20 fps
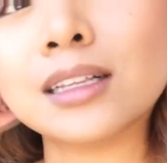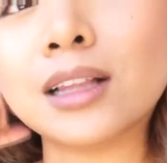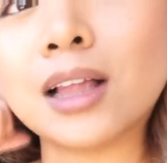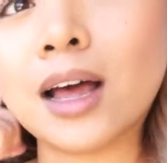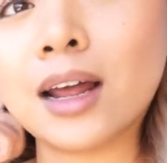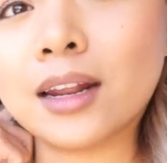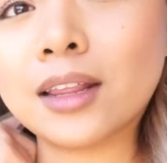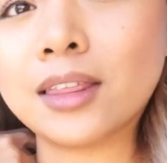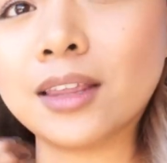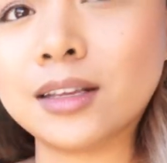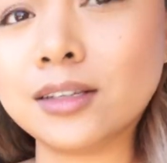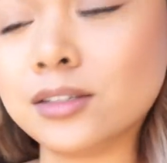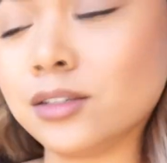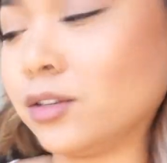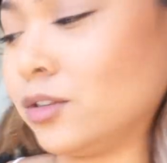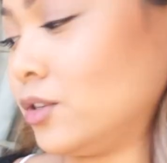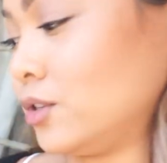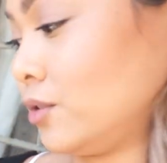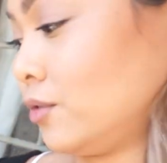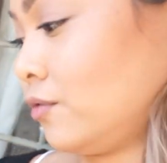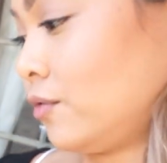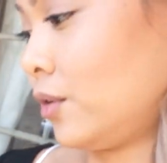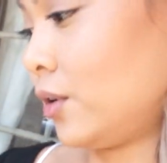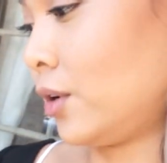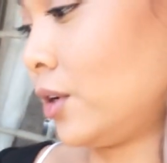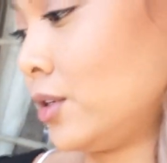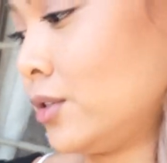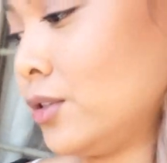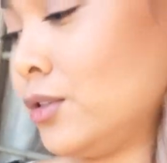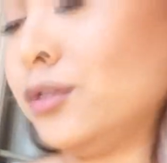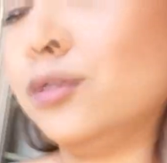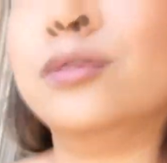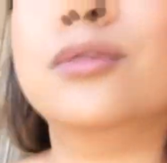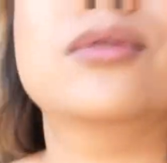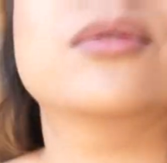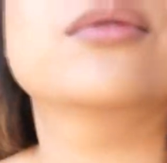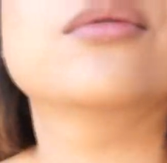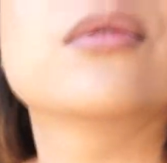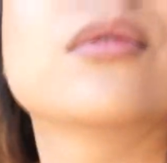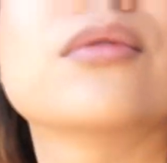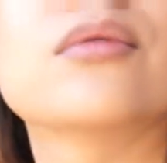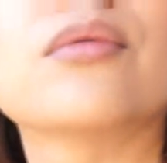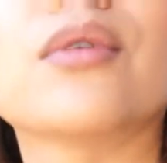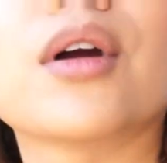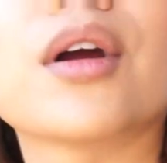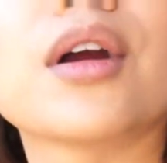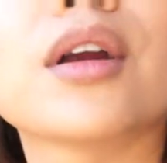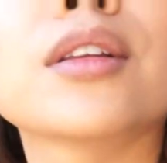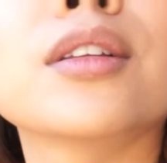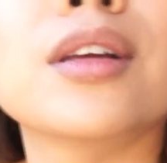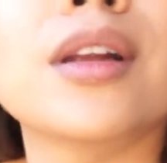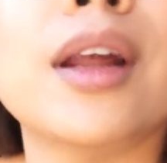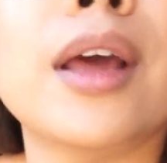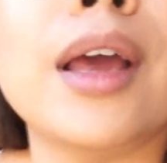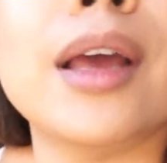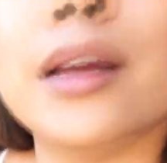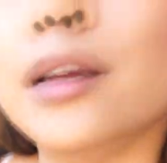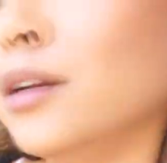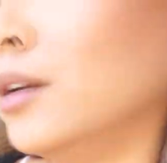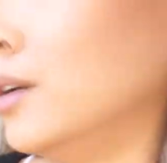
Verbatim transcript: a lot of things to do for his work today.